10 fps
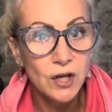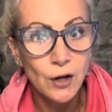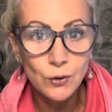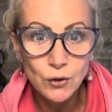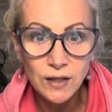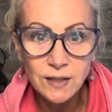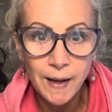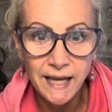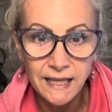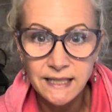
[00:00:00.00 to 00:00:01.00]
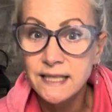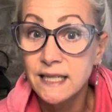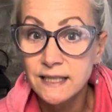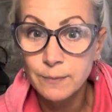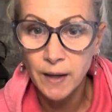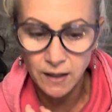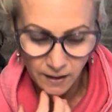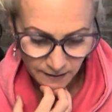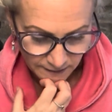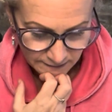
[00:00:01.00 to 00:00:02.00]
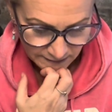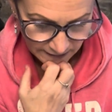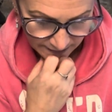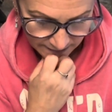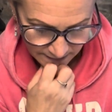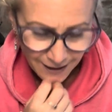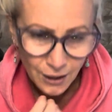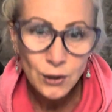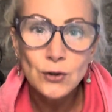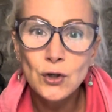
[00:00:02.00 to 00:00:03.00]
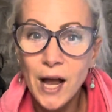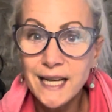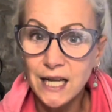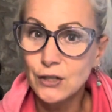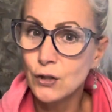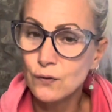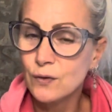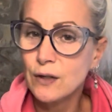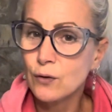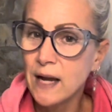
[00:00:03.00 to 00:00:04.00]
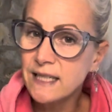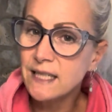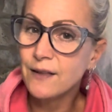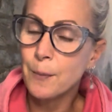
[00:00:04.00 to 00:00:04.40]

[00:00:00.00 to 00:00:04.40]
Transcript: I don't trust my instincts, my gut instincts. Try not to regret the